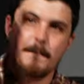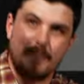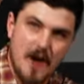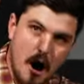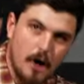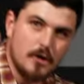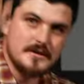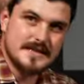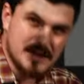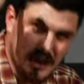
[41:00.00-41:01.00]

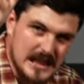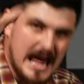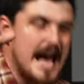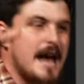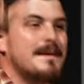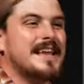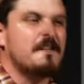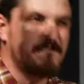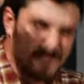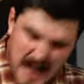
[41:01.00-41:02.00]
beholds the Lamb in the
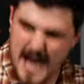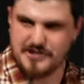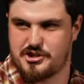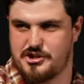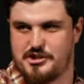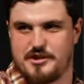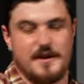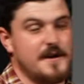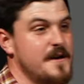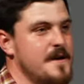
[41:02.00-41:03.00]
flesh,
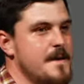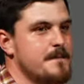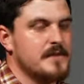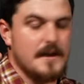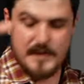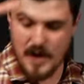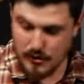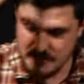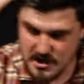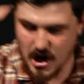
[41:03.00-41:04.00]

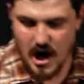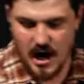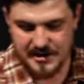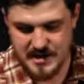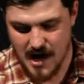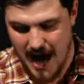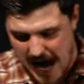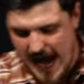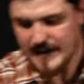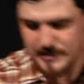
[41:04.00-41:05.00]
beholds God eye